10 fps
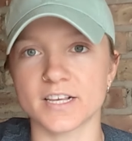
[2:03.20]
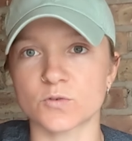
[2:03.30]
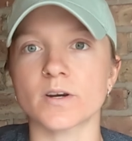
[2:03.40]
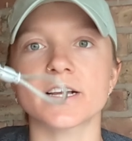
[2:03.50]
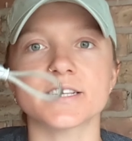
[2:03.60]
this
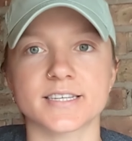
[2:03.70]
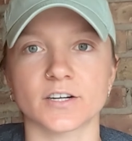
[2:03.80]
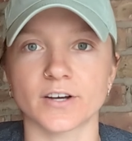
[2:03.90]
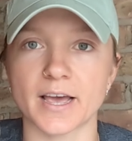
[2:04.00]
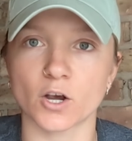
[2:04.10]
one can
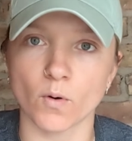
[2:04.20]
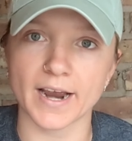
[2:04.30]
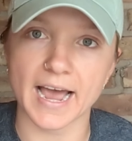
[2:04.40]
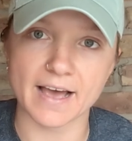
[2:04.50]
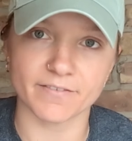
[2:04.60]
still get
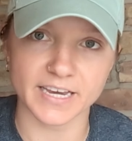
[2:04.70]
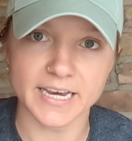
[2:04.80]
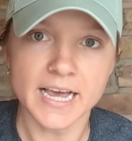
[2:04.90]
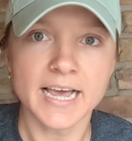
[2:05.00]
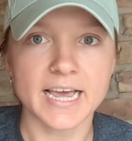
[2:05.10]
quite
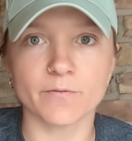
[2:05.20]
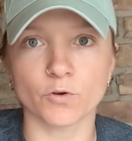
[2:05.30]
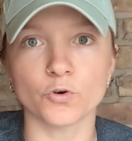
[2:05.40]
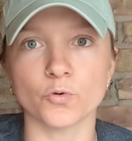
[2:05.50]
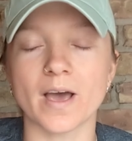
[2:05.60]
heavy if
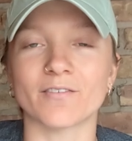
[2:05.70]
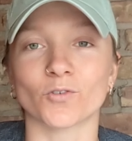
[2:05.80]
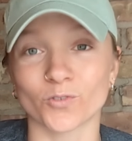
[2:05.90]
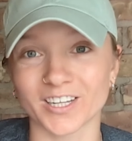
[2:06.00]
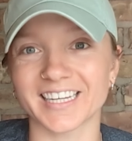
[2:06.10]
you do have a
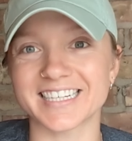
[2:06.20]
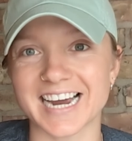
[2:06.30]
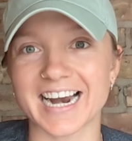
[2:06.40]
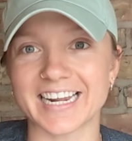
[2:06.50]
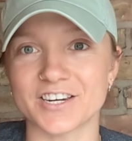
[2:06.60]
really
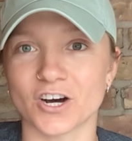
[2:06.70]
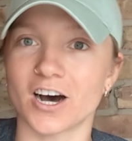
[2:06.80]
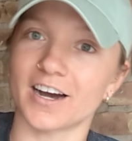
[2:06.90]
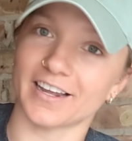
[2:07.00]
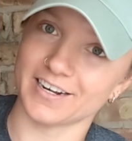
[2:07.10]
tiny
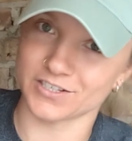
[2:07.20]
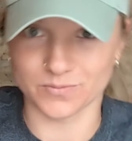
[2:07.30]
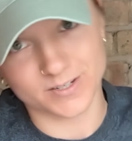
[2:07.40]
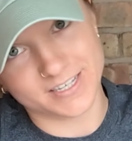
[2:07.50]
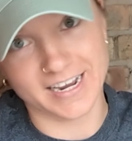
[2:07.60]
dog, and it's
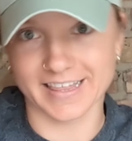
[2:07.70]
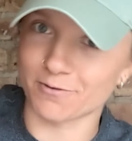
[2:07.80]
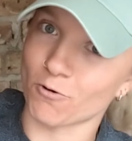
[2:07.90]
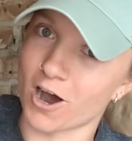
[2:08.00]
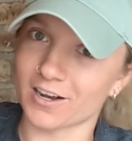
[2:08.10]
almost like they
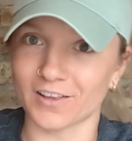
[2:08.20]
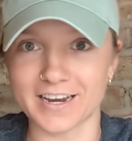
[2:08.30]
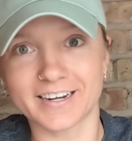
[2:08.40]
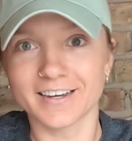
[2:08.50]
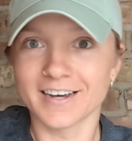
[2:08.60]
walk
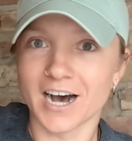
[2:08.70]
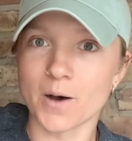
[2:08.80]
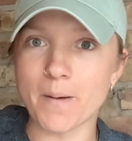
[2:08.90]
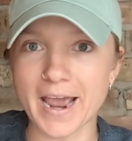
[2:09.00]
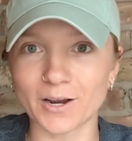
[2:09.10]
like
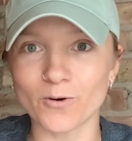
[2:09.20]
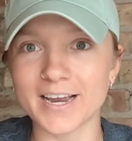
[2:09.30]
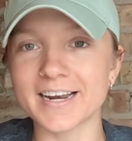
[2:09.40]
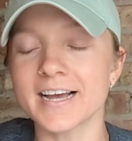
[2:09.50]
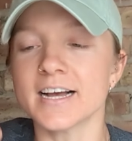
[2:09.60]
a
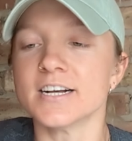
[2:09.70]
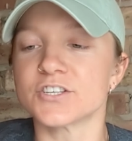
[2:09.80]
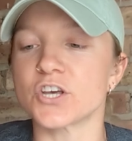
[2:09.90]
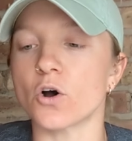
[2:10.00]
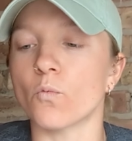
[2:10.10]
penguin.
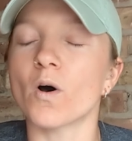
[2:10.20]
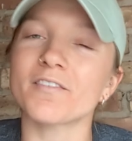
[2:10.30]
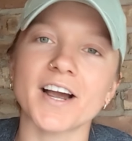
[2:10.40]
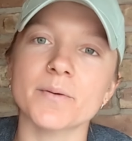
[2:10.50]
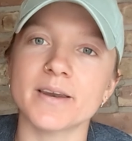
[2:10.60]
So one
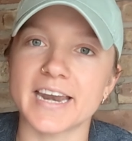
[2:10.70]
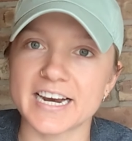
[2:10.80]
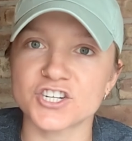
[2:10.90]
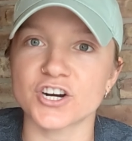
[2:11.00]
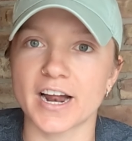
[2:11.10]

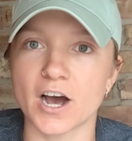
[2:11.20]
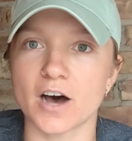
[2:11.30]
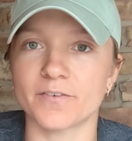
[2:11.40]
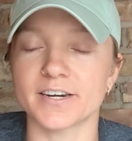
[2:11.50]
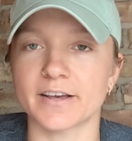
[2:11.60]
recommendation I
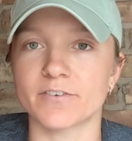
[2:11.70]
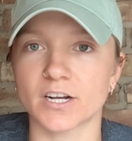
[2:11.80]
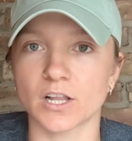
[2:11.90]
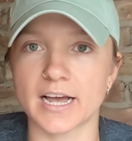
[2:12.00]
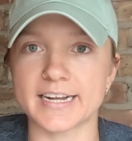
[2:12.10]
often give to
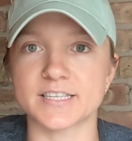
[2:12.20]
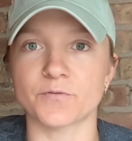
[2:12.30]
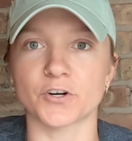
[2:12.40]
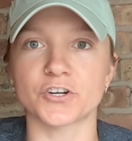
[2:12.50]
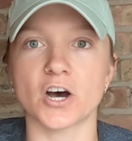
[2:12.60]
clients
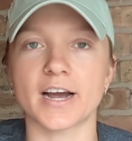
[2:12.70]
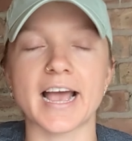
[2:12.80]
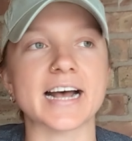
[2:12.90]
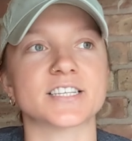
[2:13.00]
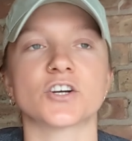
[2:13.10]
if your dog
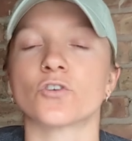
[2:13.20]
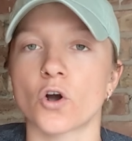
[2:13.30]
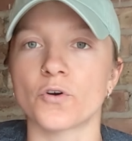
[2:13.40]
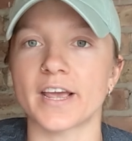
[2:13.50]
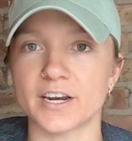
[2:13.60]
hasn't
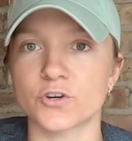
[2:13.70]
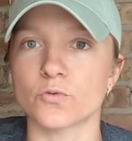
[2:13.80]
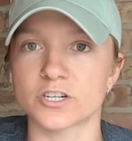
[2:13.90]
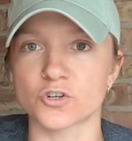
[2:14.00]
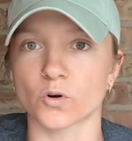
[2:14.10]
grown
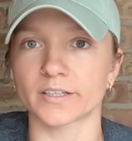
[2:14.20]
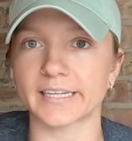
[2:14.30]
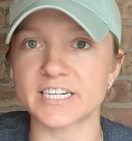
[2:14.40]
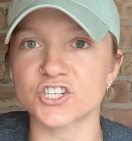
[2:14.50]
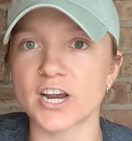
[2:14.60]
into a short
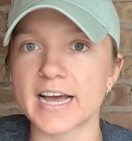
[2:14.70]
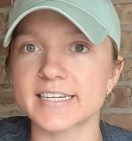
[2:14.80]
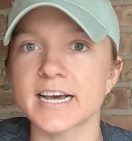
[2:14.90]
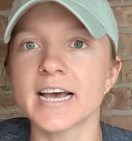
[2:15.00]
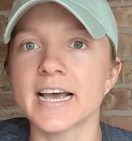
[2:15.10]
leash
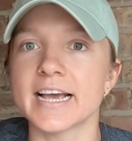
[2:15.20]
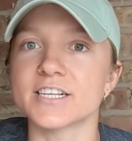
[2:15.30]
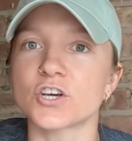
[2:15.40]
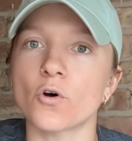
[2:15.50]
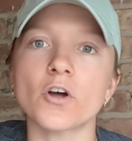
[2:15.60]
yet
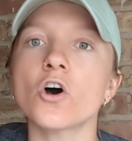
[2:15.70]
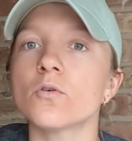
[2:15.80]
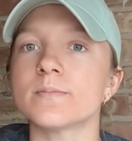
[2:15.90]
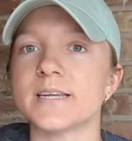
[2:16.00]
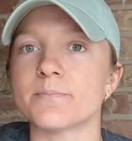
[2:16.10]
is go to
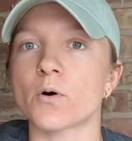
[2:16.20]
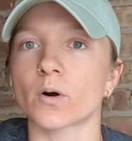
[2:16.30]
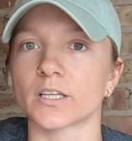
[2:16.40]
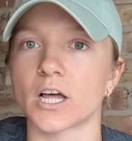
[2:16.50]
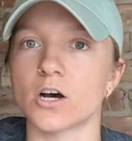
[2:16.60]
Home Depot
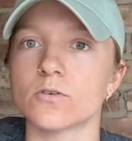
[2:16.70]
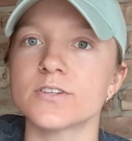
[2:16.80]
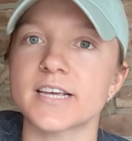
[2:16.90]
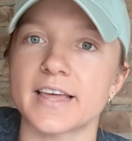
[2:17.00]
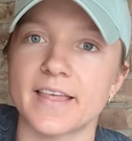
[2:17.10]
or
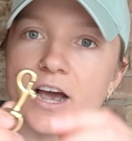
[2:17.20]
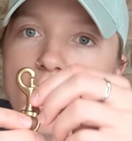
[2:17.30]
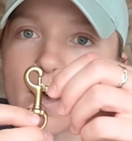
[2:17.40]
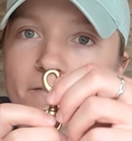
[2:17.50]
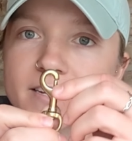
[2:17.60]
Lowe's, and they
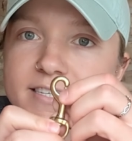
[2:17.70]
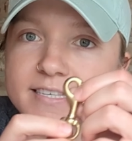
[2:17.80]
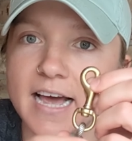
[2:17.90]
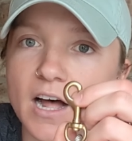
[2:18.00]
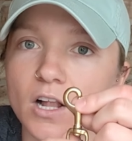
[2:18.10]
often
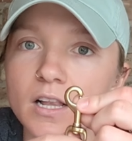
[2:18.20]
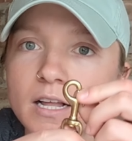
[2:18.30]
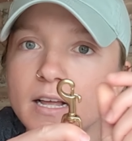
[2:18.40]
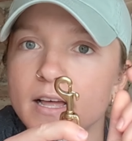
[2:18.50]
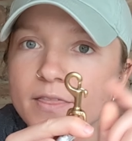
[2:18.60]

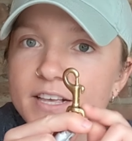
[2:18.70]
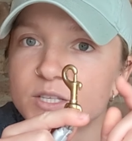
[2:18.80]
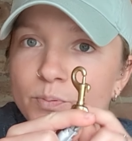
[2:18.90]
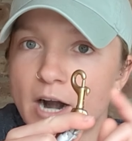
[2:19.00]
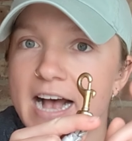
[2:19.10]
sell
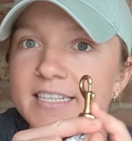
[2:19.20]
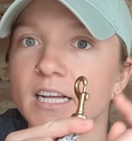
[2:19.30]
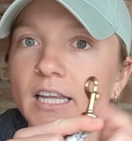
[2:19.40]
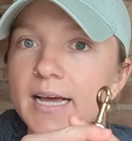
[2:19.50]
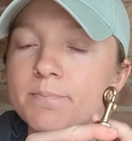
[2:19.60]
these brass
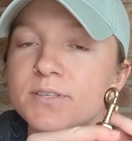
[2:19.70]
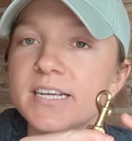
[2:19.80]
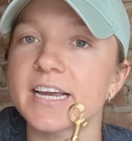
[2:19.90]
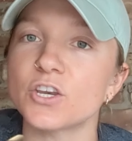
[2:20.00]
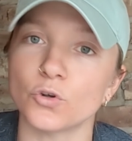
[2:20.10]
clips,
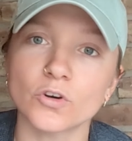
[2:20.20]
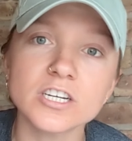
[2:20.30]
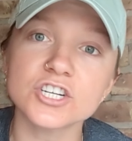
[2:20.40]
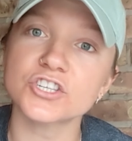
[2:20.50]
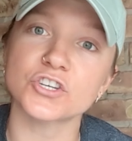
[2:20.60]
and you
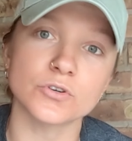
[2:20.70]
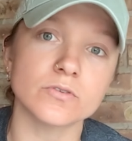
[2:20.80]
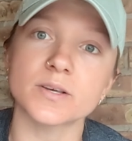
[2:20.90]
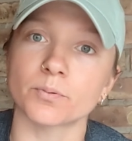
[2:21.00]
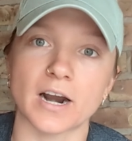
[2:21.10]
could just
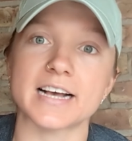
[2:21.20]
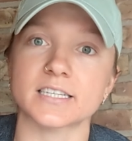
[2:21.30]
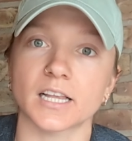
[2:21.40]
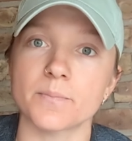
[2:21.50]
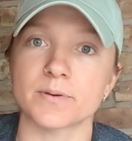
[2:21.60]
use a brass
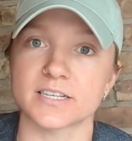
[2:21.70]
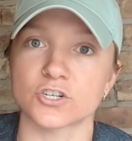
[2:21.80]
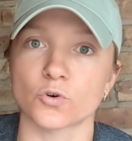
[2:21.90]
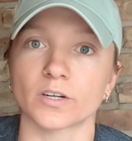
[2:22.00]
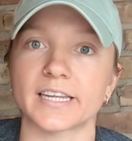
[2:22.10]
clip as a
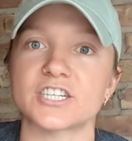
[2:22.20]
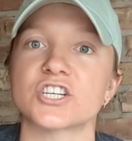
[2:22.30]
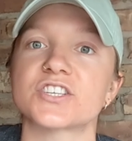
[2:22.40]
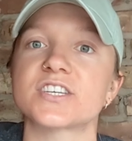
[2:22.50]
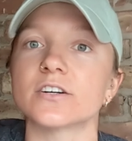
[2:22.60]
short leash.
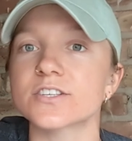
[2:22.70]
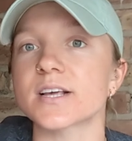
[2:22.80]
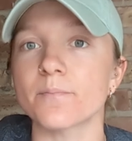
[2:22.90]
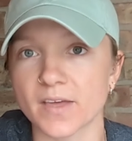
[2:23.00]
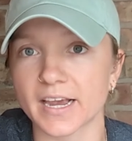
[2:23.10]
It's still
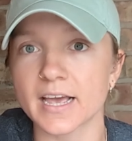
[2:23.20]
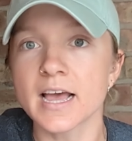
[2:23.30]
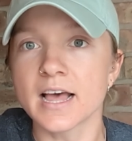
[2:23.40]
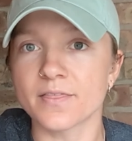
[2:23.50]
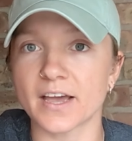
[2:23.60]
something
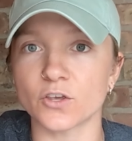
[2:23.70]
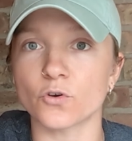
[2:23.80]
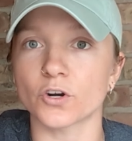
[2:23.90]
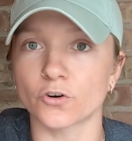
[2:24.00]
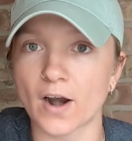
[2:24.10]
that you
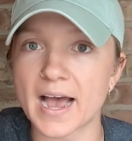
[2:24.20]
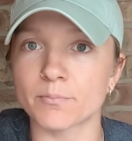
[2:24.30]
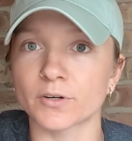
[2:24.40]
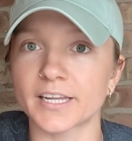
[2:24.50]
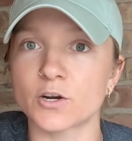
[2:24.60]
could
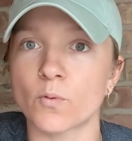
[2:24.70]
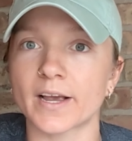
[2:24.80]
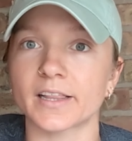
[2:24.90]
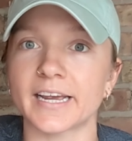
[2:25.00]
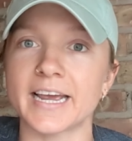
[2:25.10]
grab really
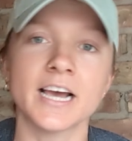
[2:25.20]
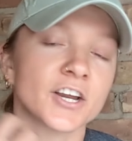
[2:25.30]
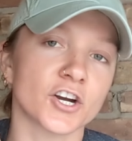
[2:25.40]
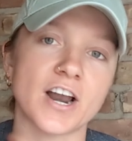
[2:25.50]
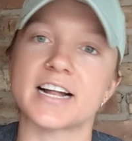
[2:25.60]
quickly.
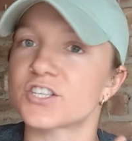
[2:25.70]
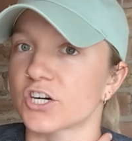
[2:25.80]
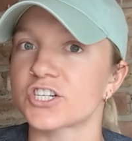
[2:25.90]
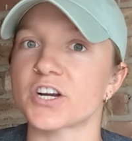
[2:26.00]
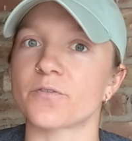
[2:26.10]
You're not
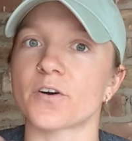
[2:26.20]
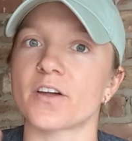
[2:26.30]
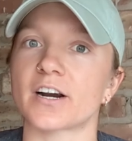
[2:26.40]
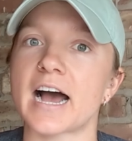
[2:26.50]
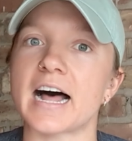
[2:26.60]
searching for
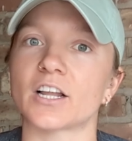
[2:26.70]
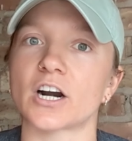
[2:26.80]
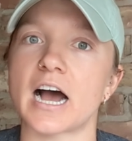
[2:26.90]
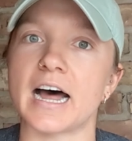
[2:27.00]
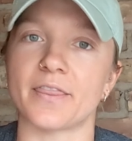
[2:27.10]
their
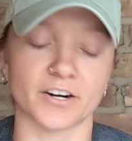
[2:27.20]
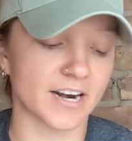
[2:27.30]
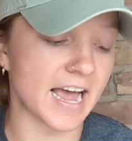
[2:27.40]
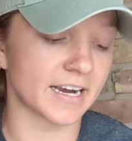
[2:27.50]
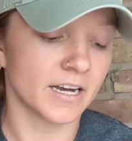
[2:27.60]
collar on their
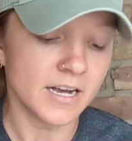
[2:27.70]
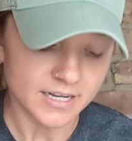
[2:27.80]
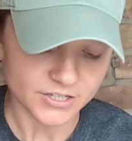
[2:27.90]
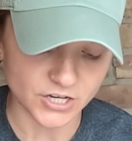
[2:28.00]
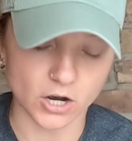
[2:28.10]
neck.
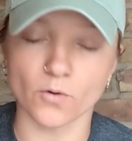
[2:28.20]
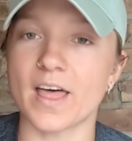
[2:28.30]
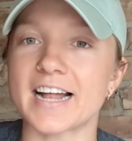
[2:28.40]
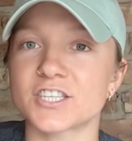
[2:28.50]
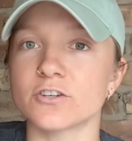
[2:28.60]
So
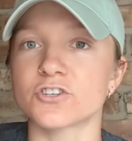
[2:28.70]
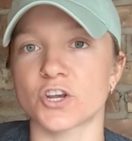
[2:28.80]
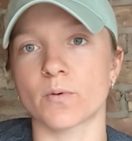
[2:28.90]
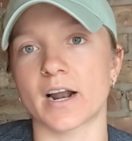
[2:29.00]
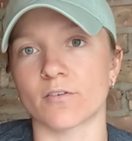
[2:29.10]
that's
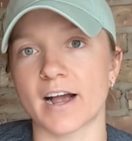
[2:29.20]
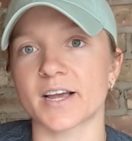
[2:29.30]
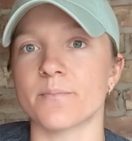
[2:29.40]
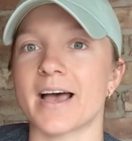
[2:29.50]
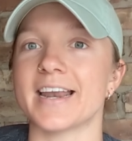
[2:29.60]
usually what I'll
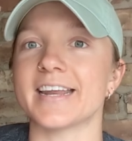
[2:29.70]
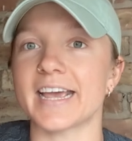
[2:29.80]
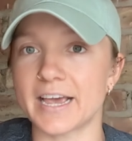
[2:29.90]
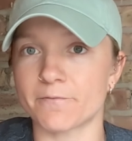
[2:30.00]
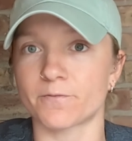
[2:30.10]
recommend
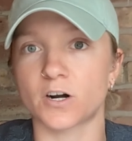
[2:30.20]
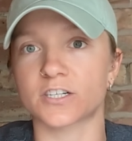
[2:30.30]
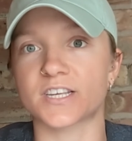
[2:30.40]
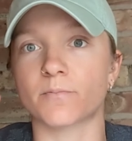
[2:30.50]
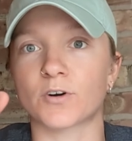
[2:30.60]
if for
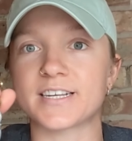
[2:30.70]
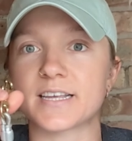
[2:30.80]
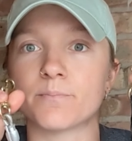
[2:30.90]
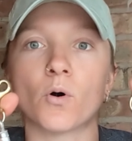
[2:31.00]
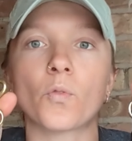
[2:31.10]
some
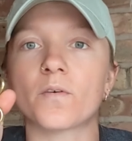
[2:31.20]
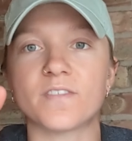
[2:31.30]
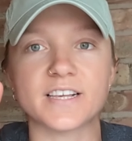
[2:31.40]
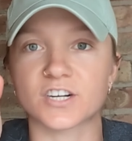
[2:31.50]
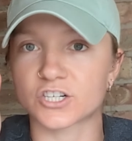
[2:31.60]
reason both of
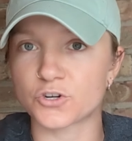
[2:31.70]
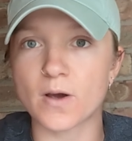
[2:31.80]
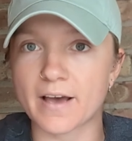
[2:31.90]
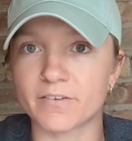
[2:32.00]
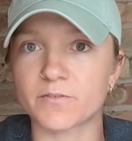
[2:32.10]
these are too
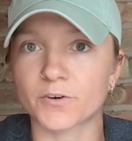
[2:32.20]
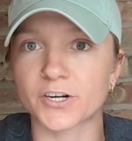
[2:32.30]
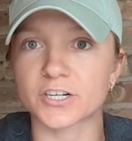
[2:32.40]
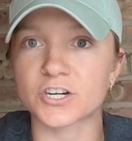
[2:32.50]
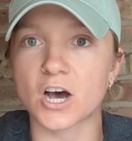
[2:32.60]
heavy for
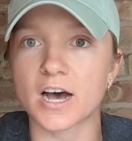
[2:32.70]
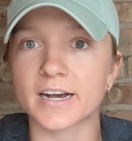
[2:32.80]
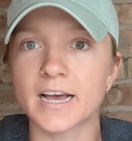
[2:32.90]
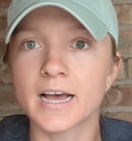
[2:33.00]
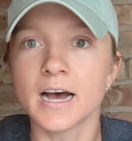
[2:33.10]
your dog.